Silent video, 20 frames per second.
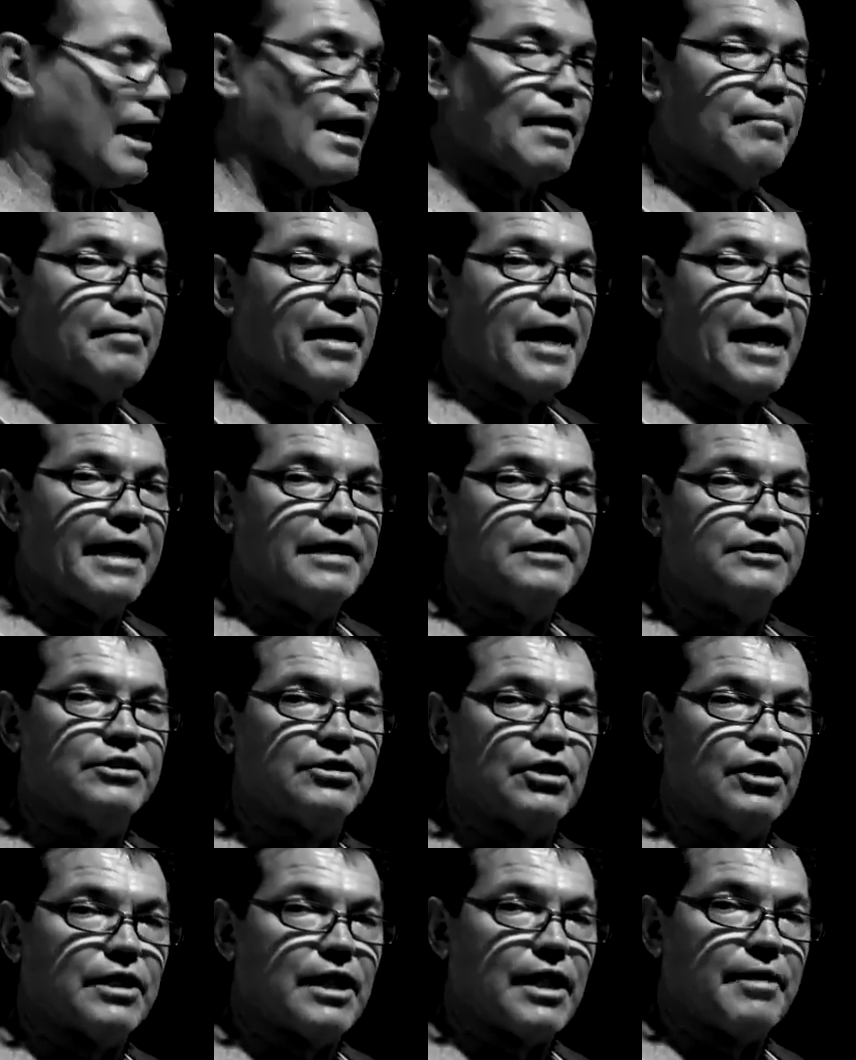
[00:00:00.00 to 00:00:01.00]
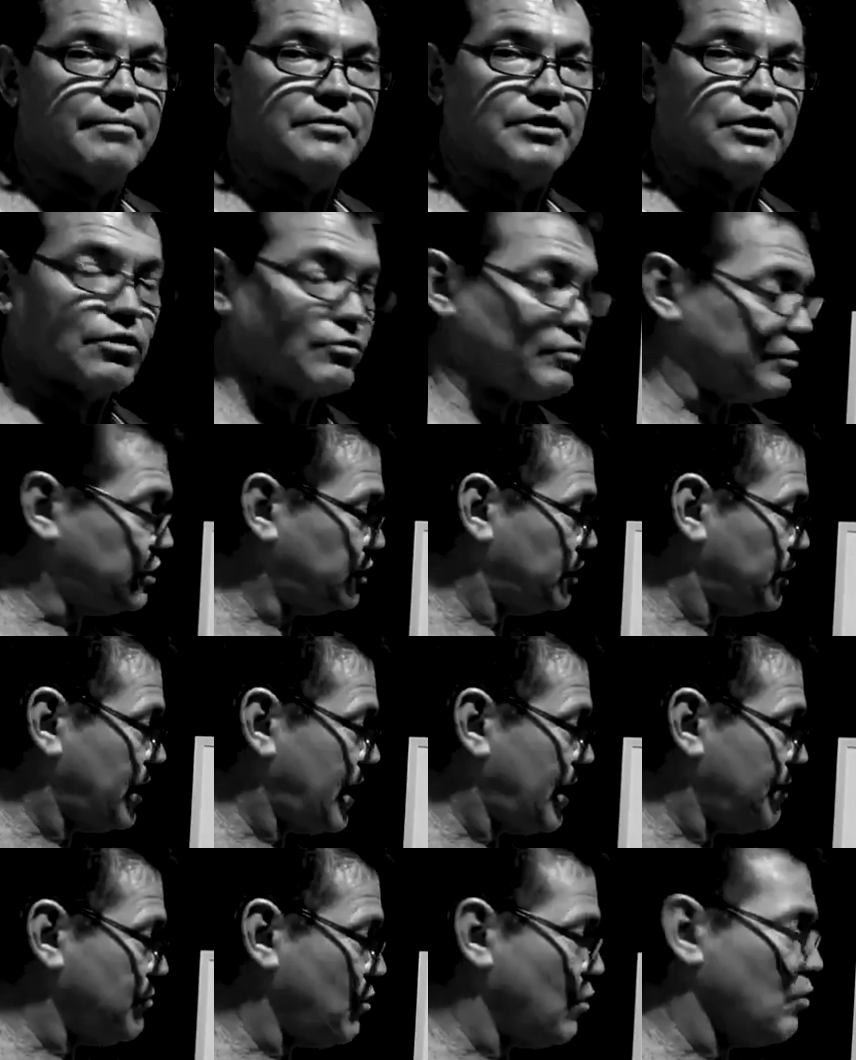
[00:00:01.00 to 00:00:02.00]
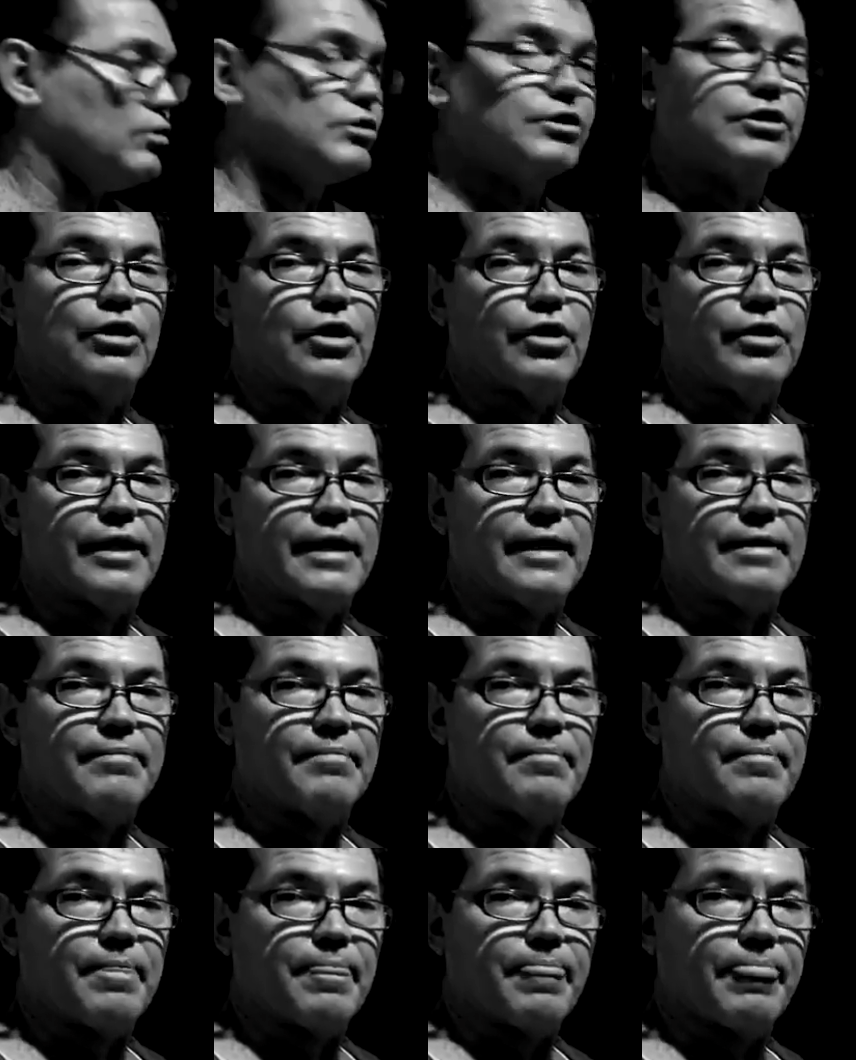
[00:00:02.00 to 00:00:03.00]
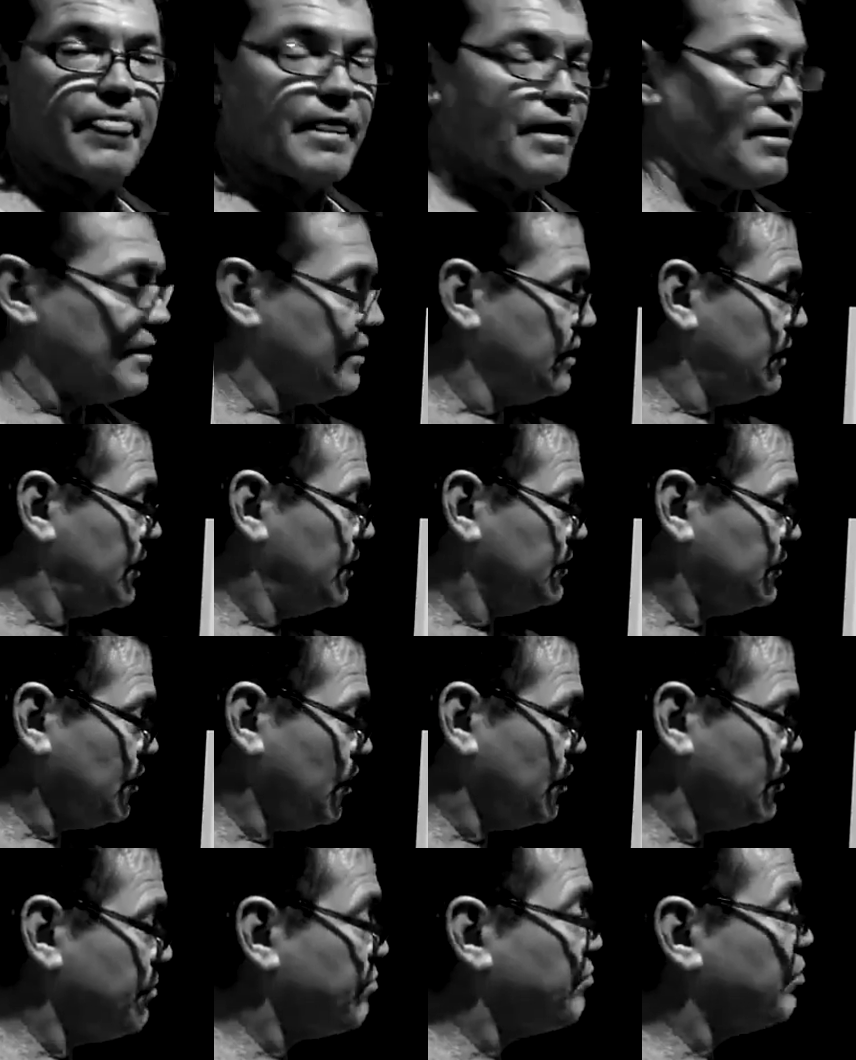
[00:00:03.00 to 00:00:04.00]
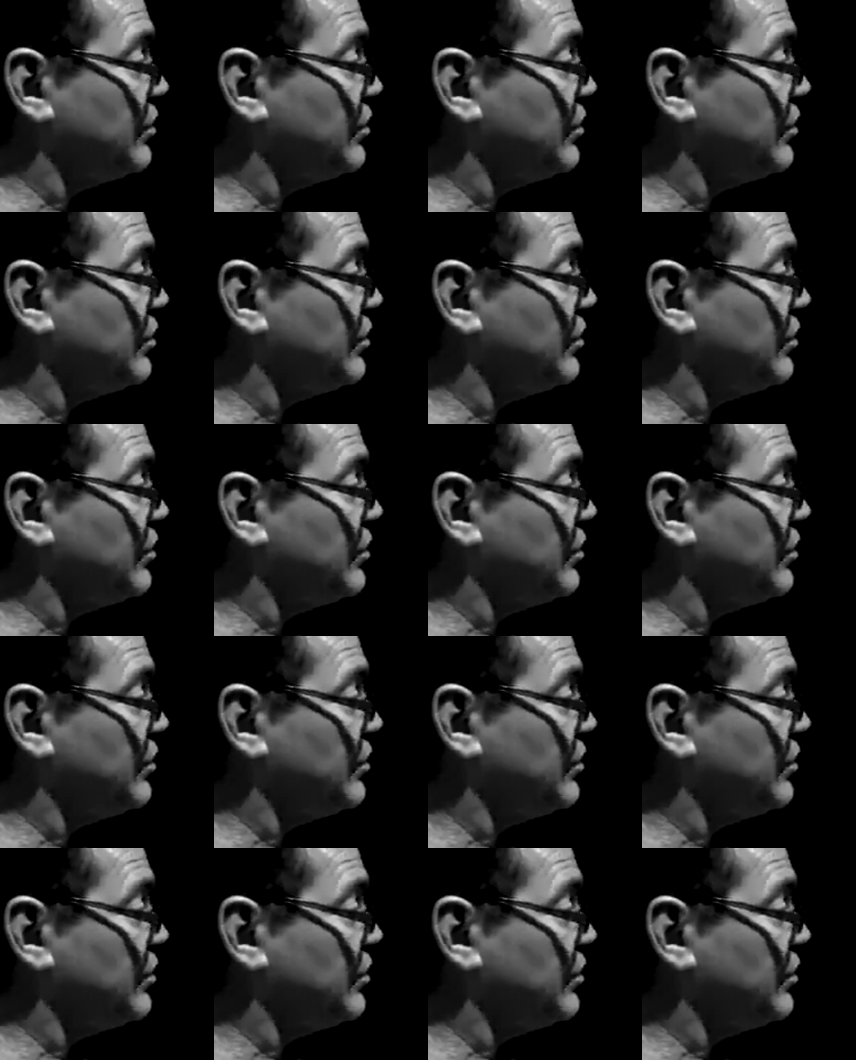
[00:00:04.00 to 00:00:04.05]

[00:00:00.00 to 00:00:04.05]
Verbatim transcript: name and surname, it's a Christian name or surname. So the